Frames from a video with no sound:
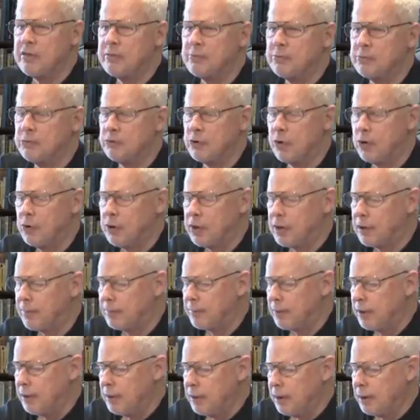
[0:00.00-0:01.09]
you the
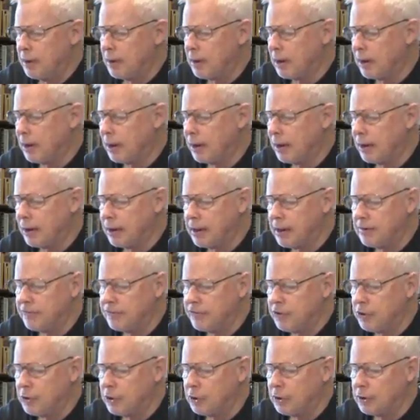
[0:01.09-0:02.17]
plutonium
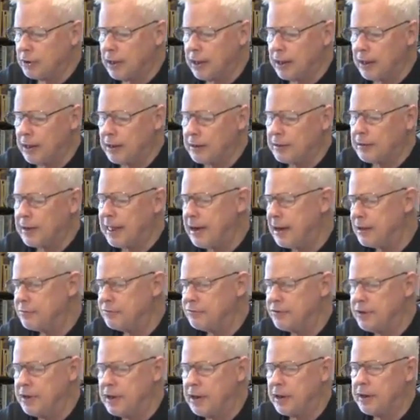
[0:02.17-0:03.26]
if you'll let
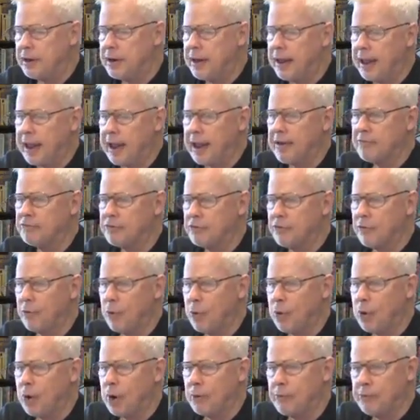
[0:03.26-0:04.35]
us in after the
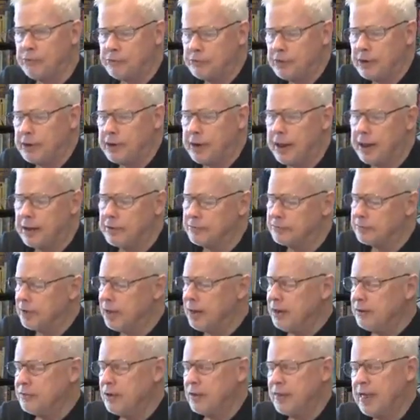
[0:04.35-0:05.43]
war. And we said yes.
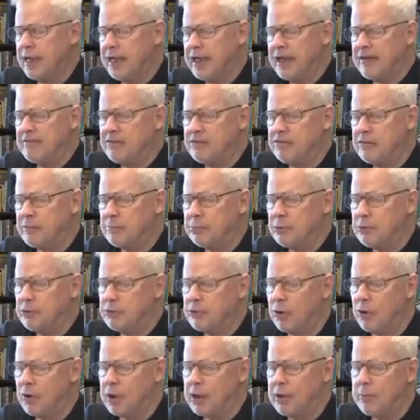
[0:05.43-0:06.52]
So they gave us the
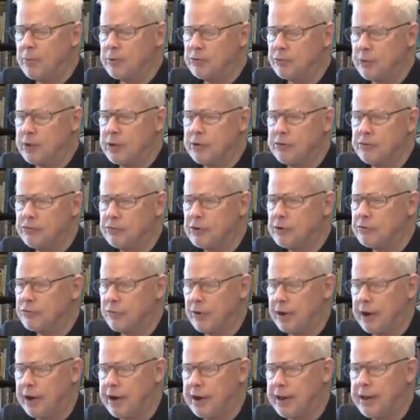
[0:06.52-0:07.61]
plutonium, which we used at
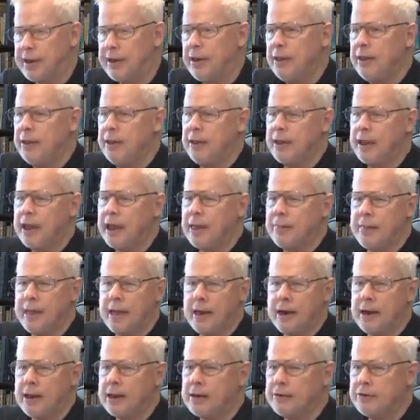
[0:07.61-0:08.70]
Trinity, and
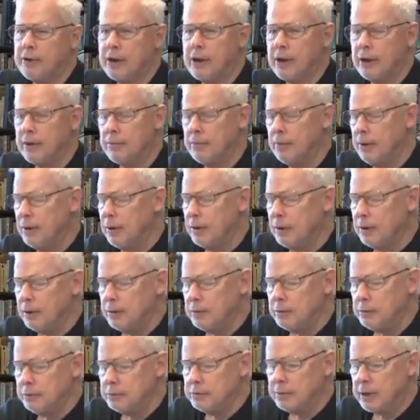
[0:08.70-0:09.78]
then
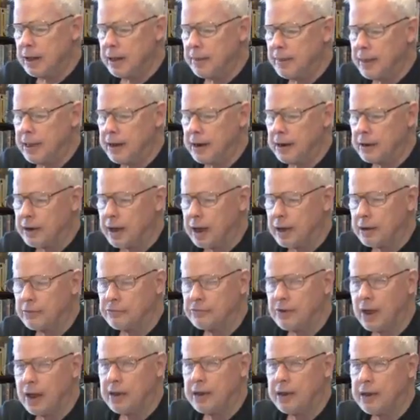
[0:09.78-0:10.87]
at
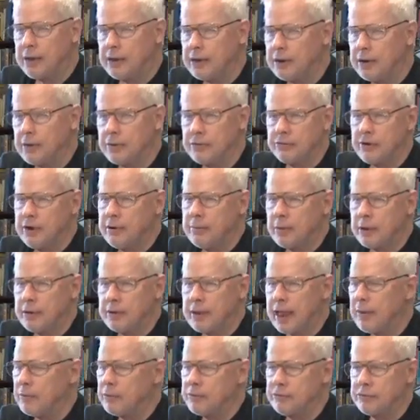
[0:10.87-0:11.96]
Nagasaki and Hiroshima.
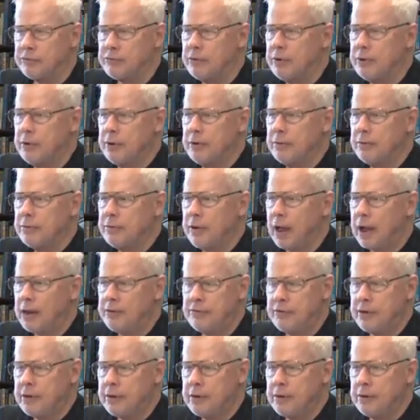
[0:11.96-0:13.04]
That was
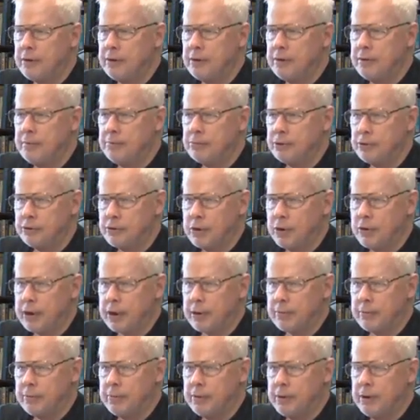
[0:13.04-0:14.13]
Nazi
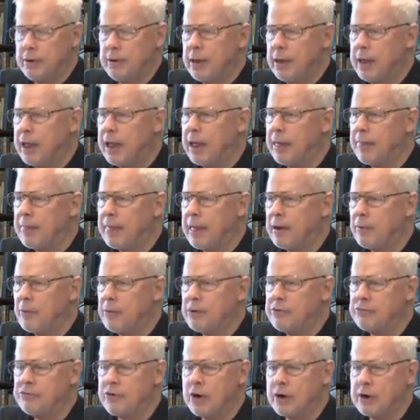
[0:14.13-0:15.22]
plutonium. And then
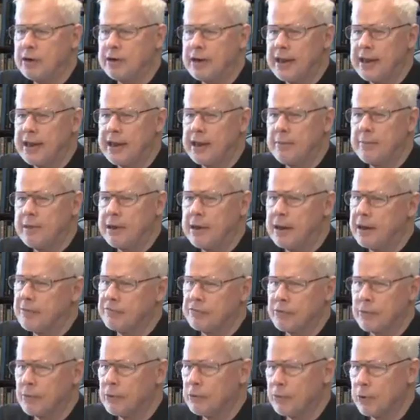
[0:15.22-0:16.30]
we started letting them in
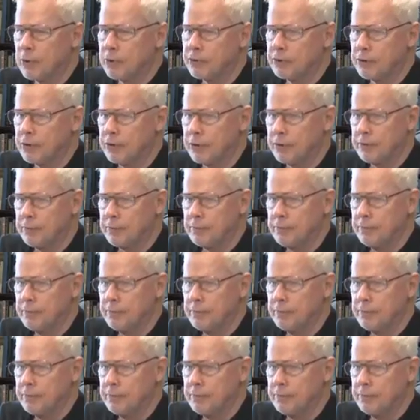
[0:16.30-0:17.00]
after World War II.